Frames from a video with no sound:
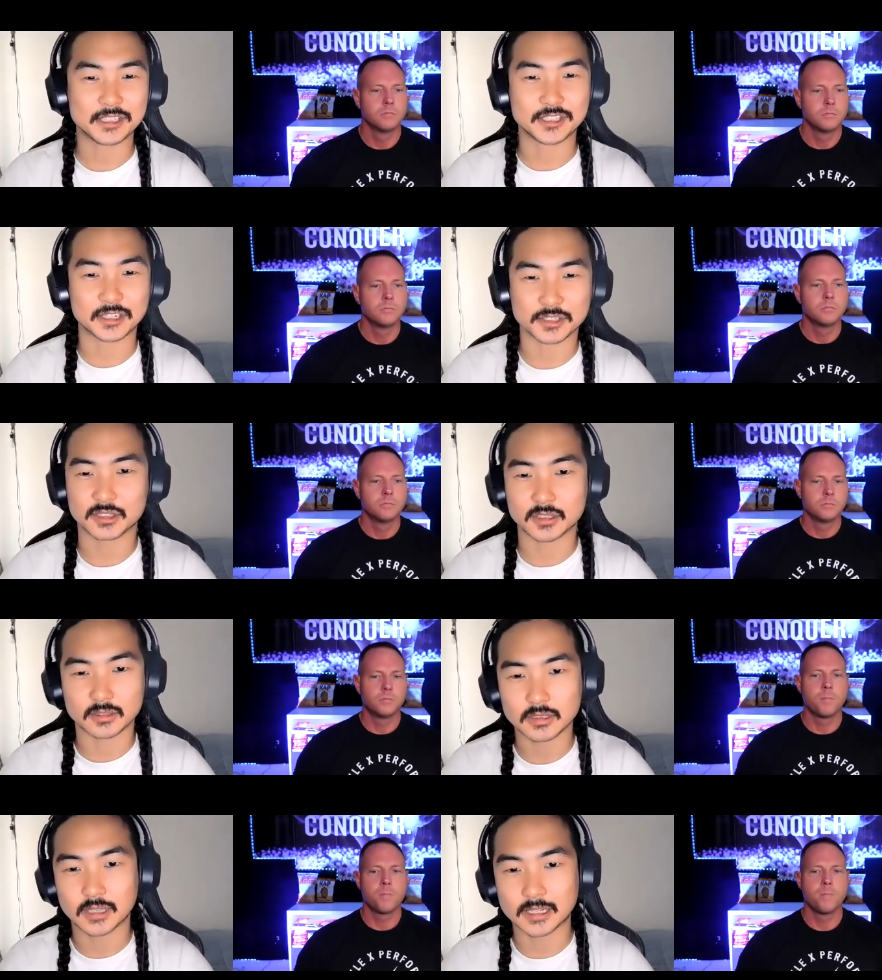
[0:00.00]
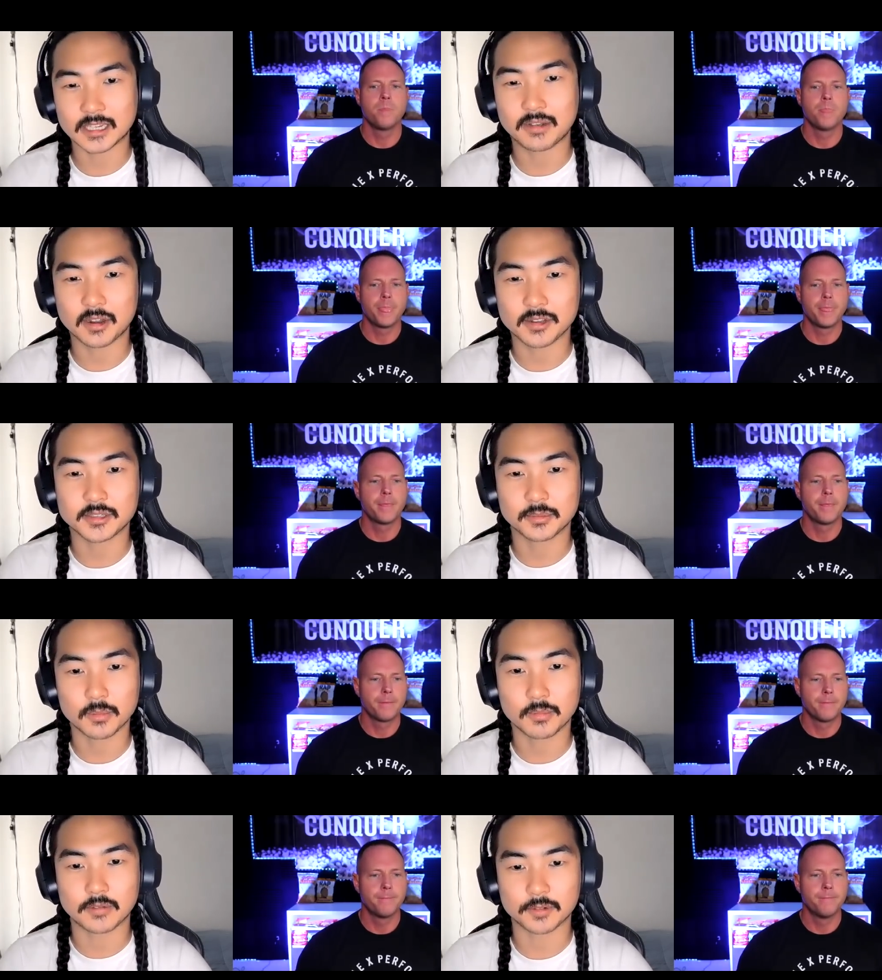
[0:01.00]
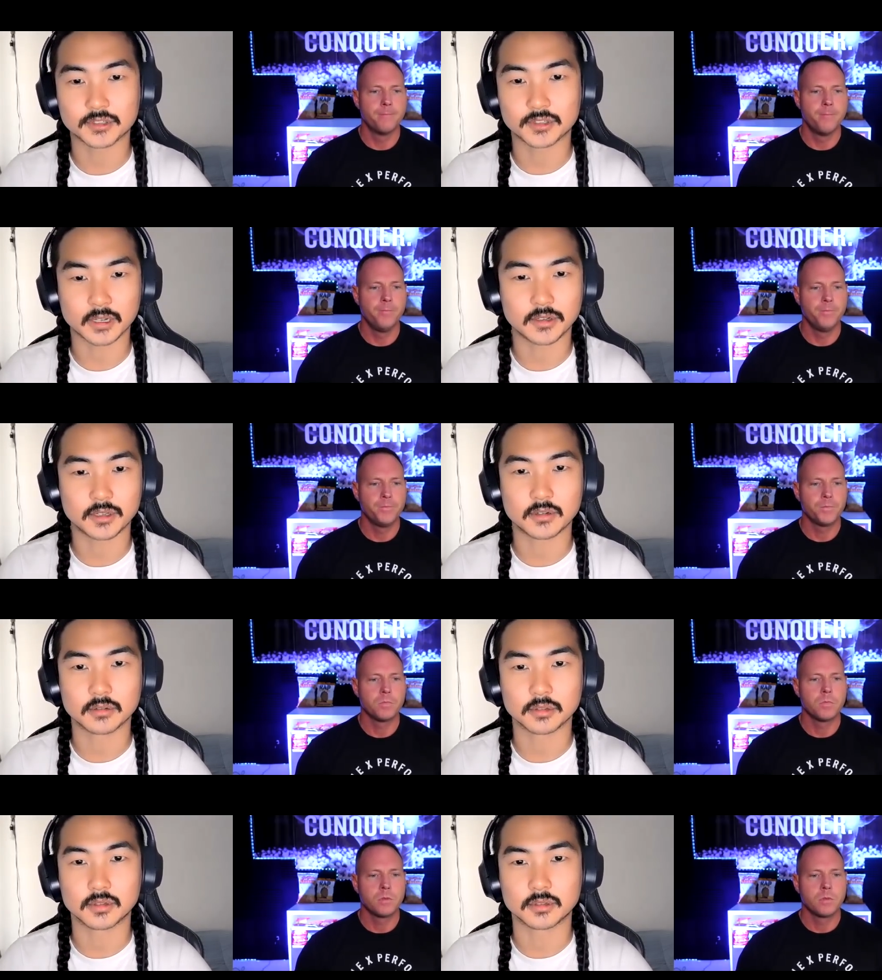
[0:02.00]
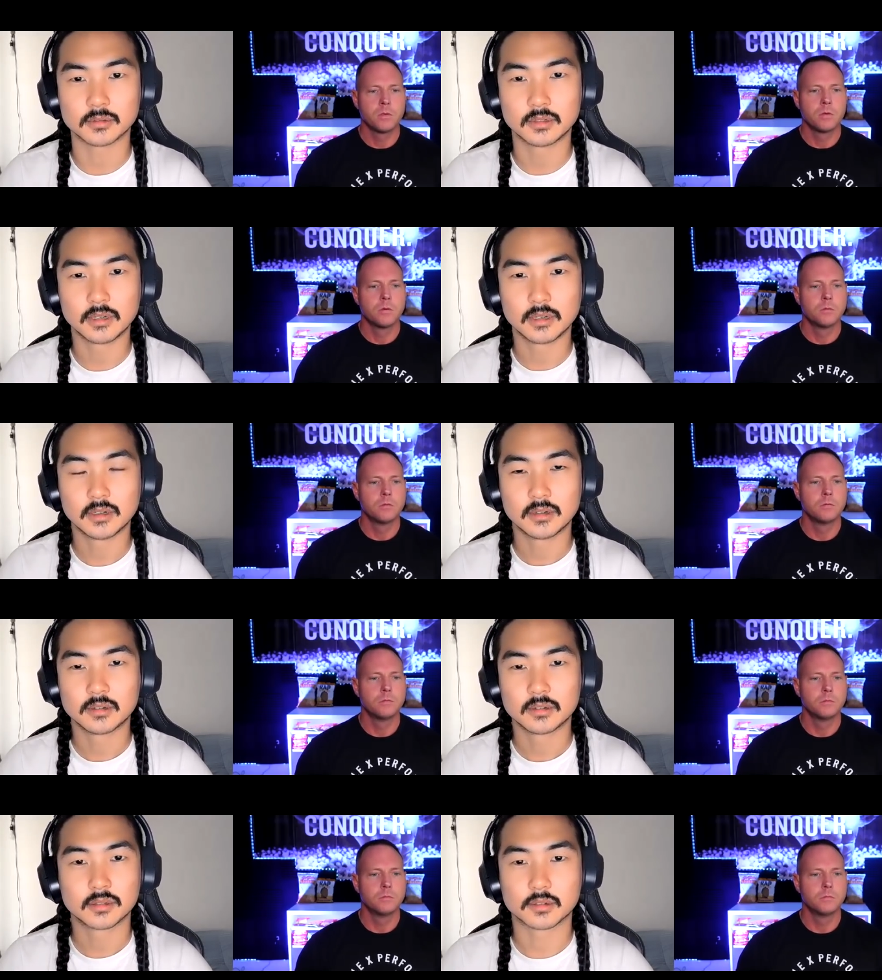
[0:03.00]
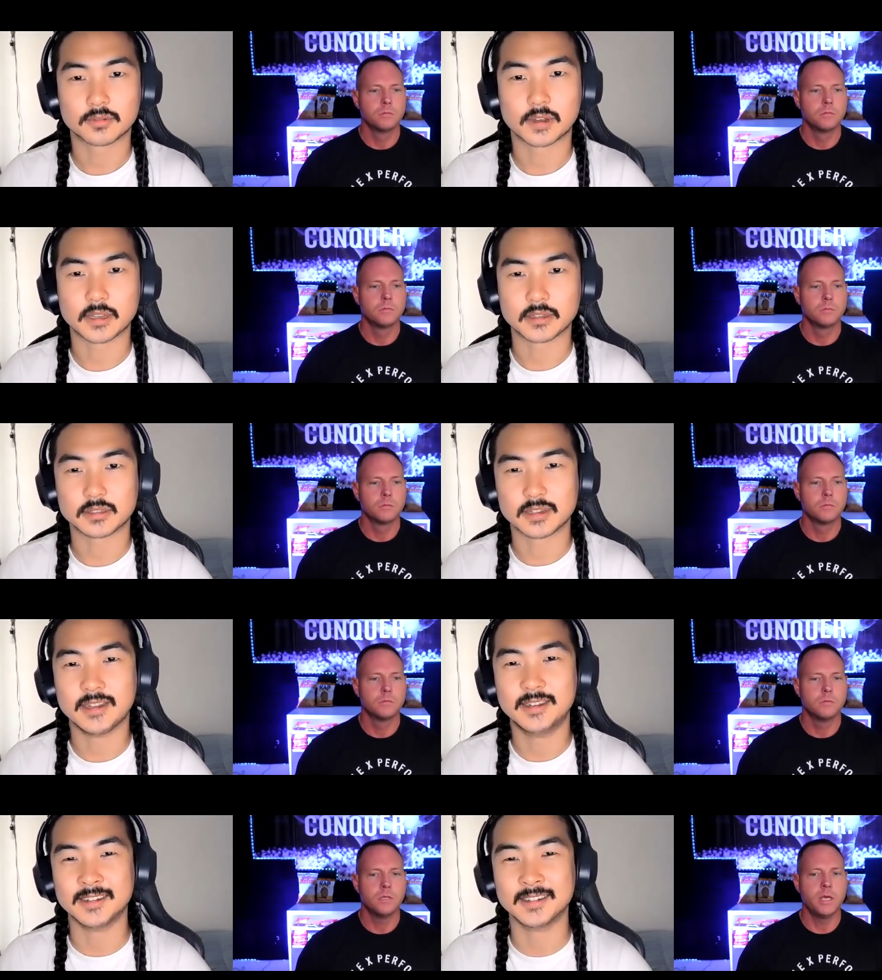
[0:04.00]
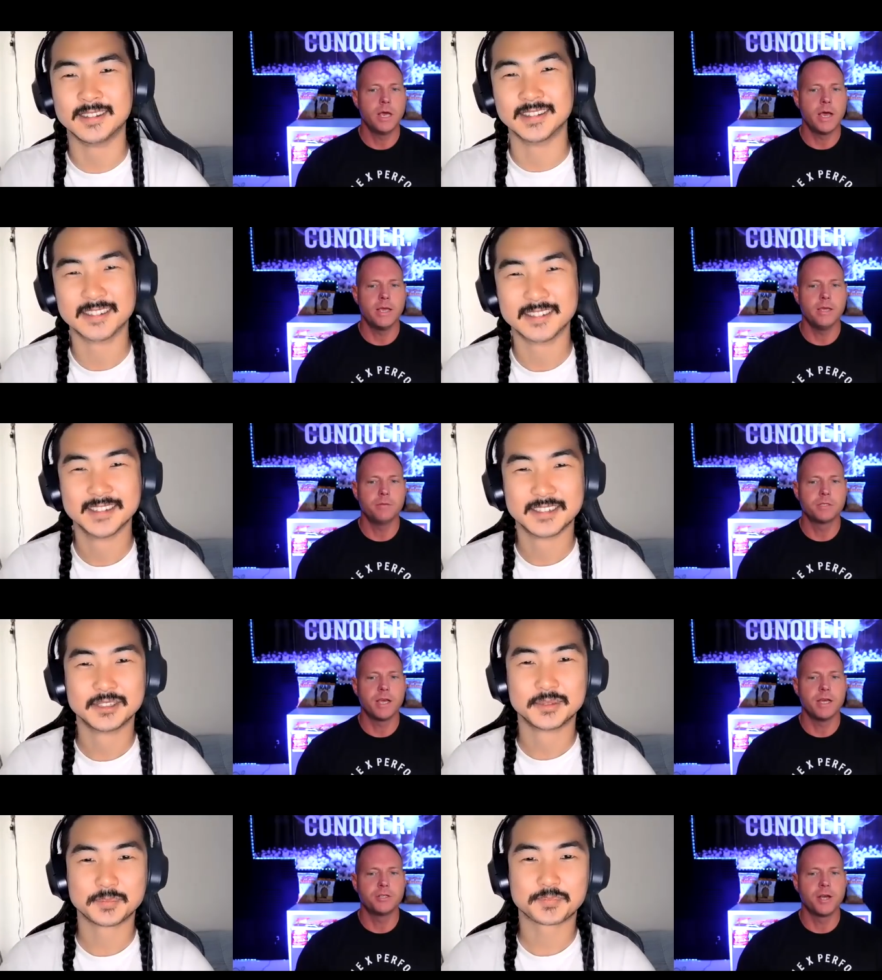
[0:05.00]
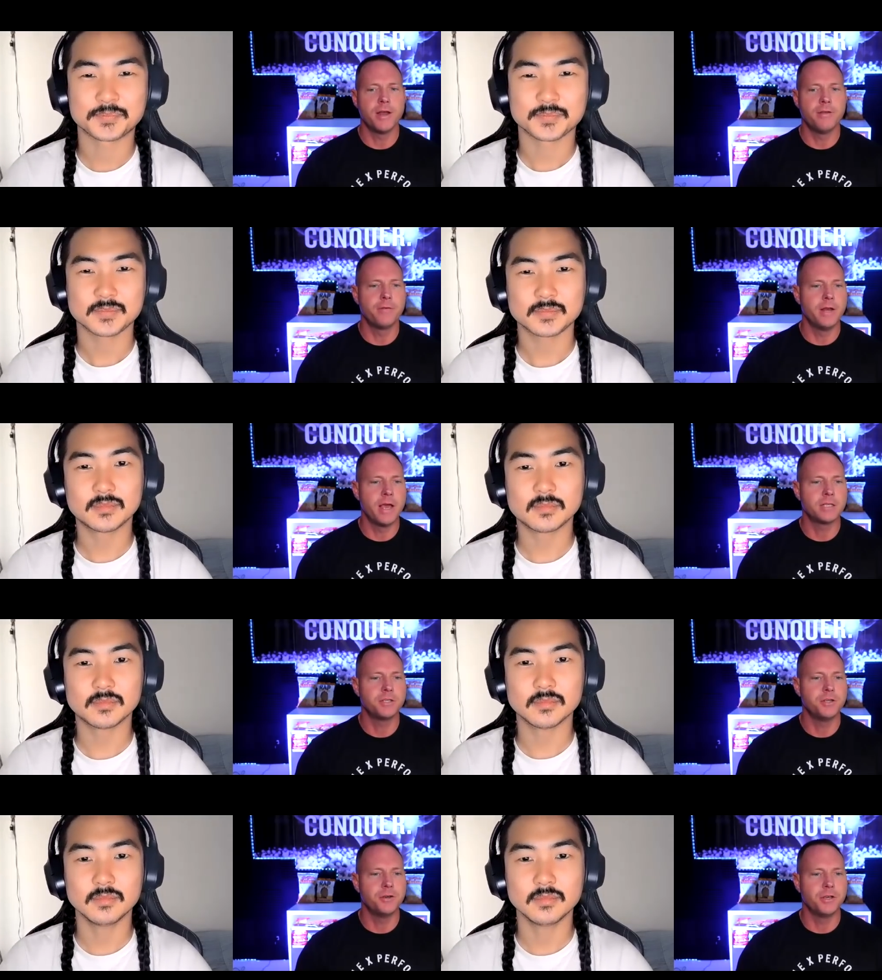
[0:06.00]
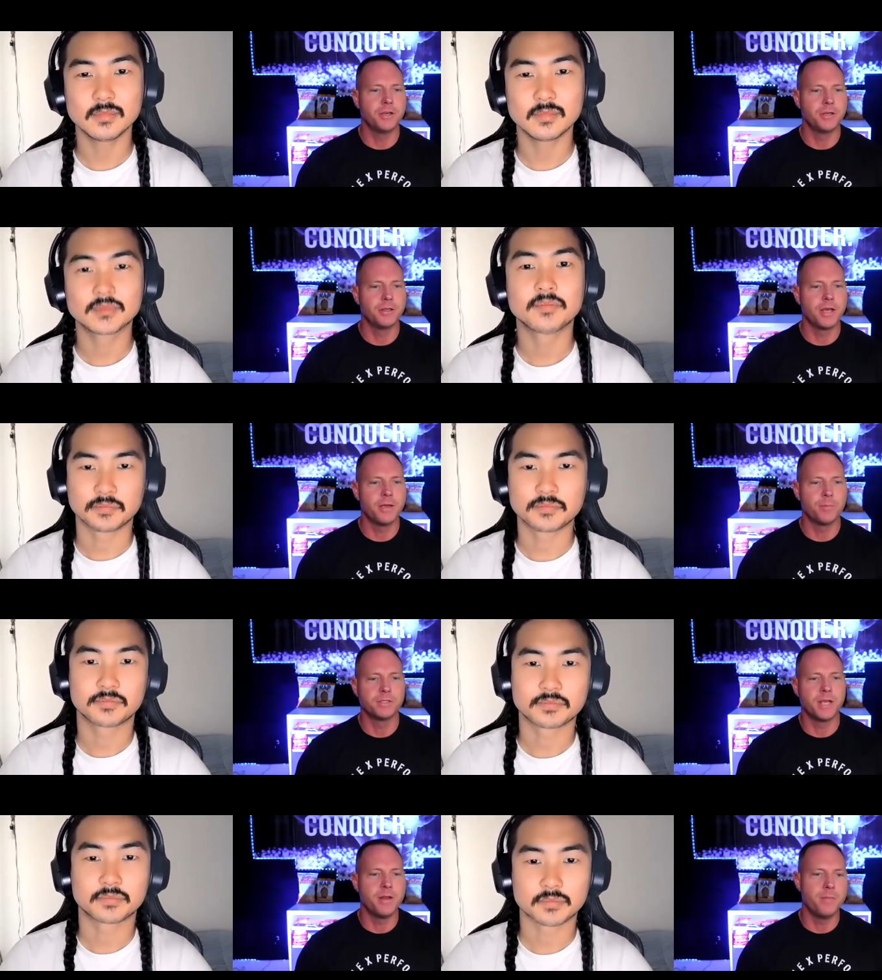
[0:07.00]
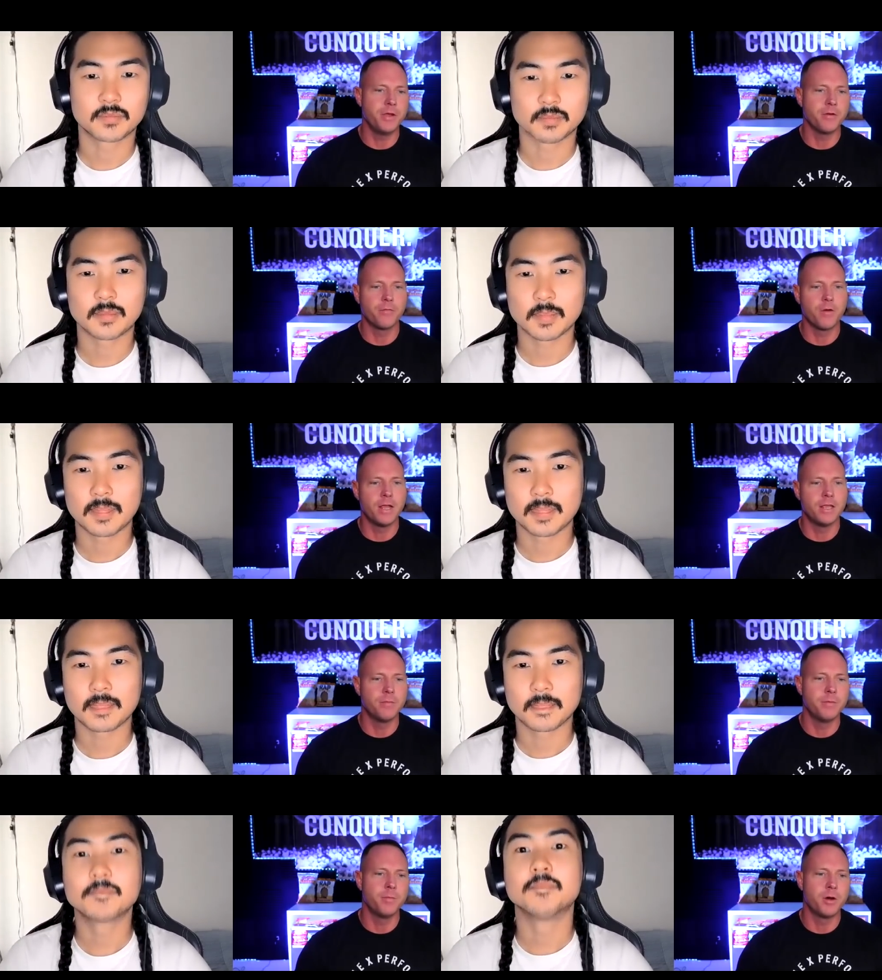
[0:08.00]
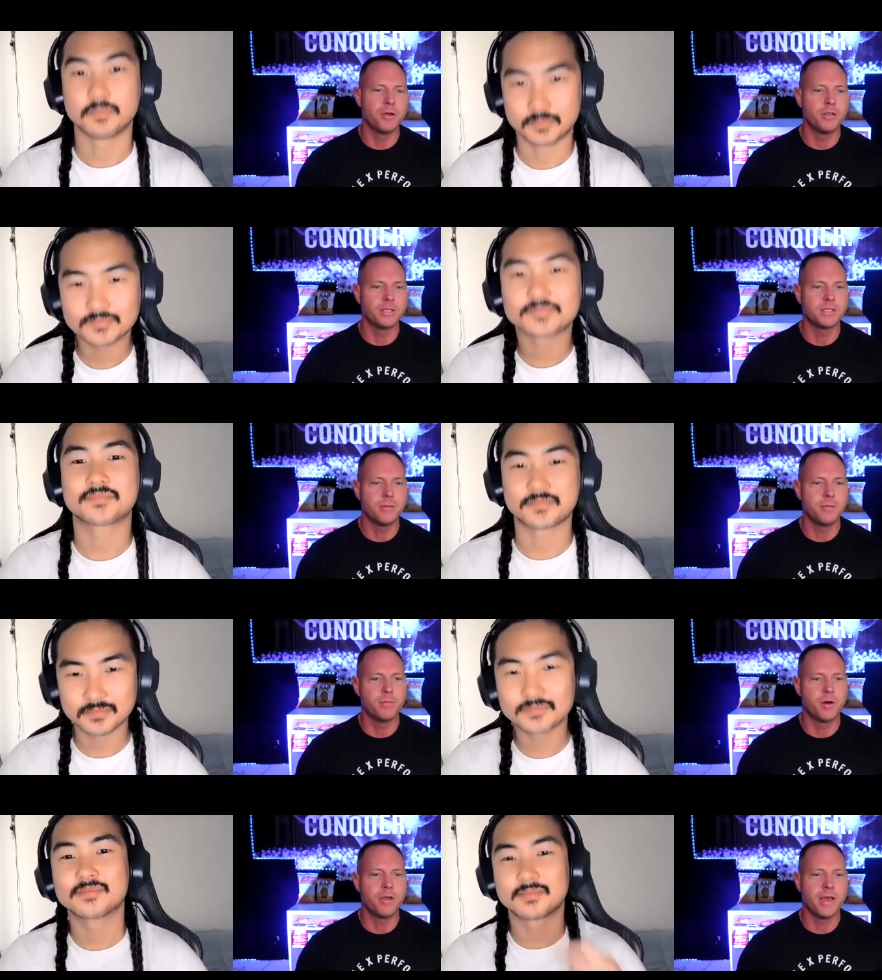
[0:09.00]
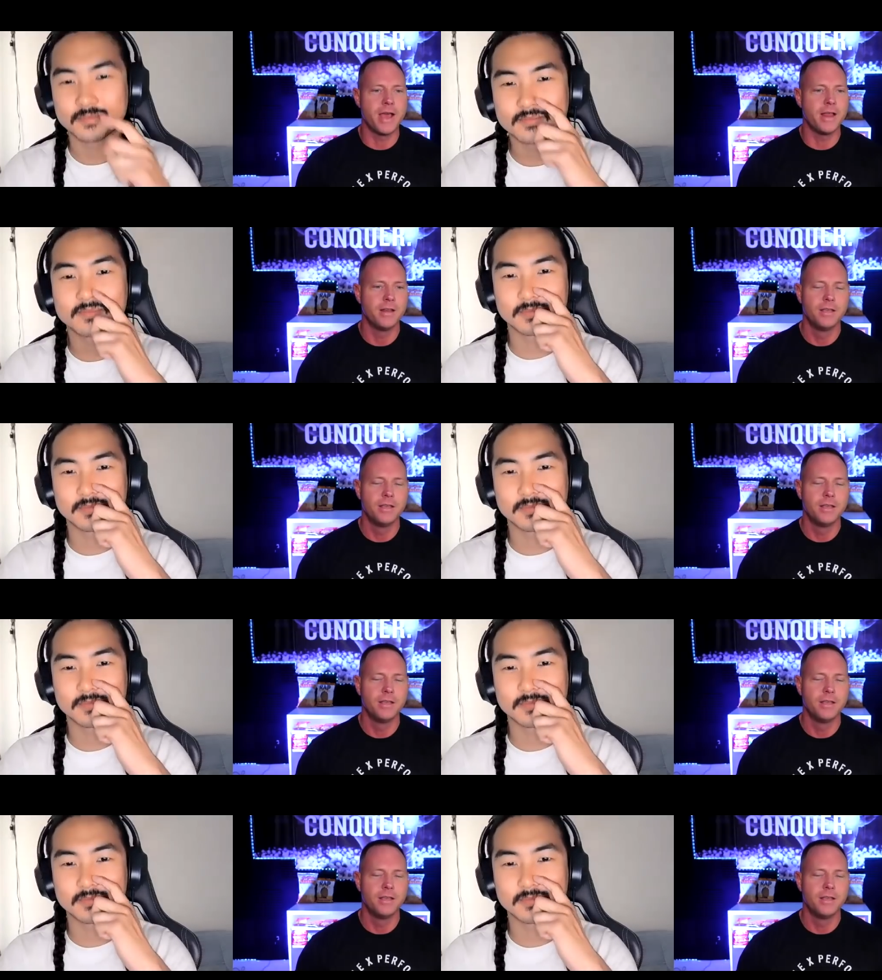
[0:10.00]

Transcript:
Speaker 1: jail. So, you know, that's how I got into one of my first, like, you know, little, little fights.
Speaker 2: Yeah, he was like trying to finesse you to like, pretend to be your friend. Let me borrow this, let me borrow that.